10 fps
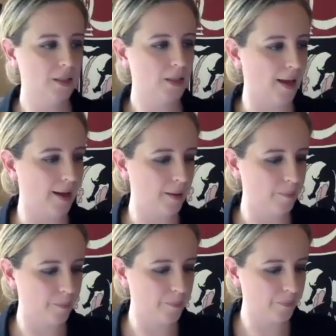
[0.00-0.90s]

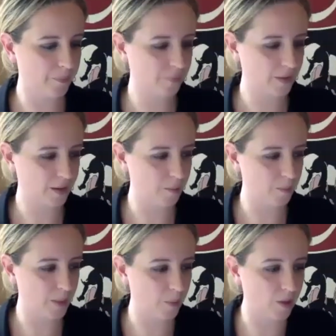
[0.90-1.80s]
um, and
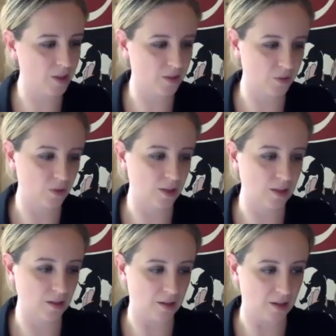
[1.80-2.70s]
being part of an,
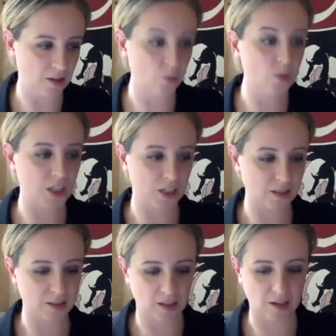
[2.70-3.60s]
a, an
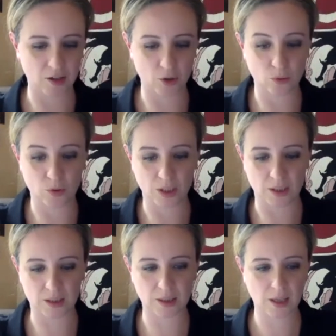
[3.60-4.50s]
audience a large
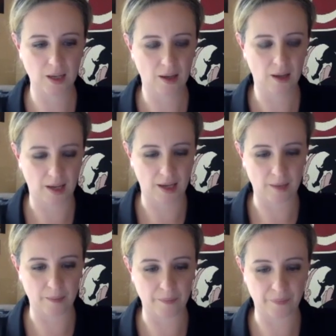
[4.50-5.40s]
audience
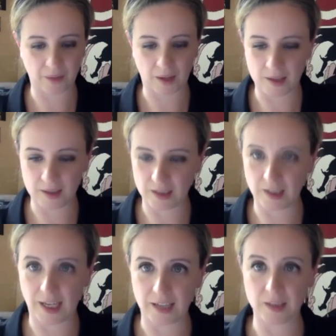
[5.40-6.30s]
um, and and
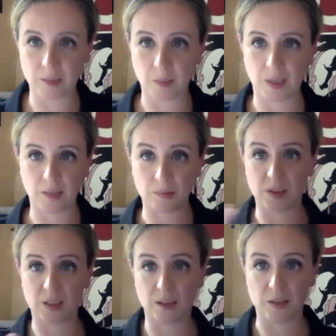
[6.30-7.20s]
actors being able
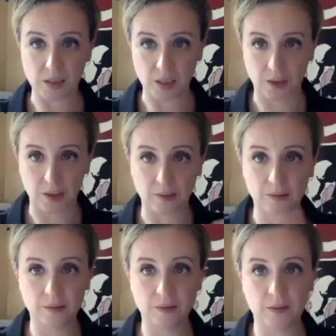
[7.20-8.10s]
to touch each other
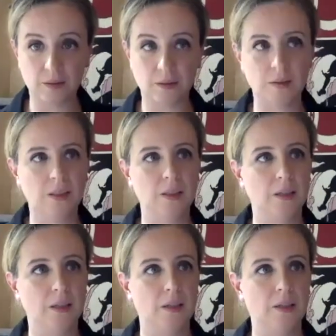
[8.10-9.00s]

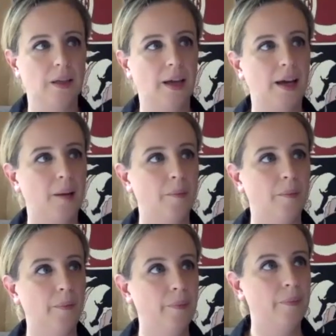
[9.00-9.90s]

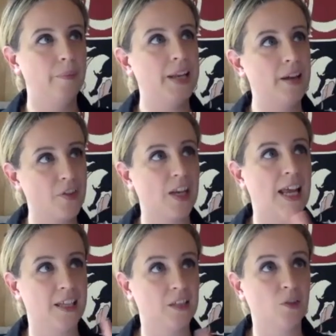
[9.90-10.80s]
um, but
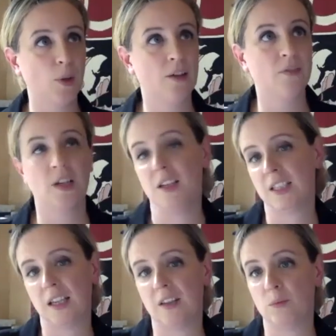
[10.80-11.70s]
nevertheless if you have an
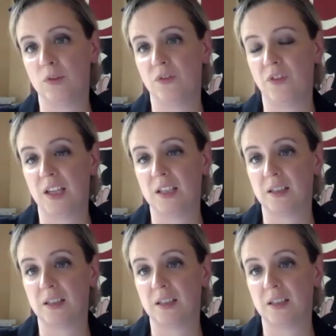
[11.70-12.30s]
idea that would fit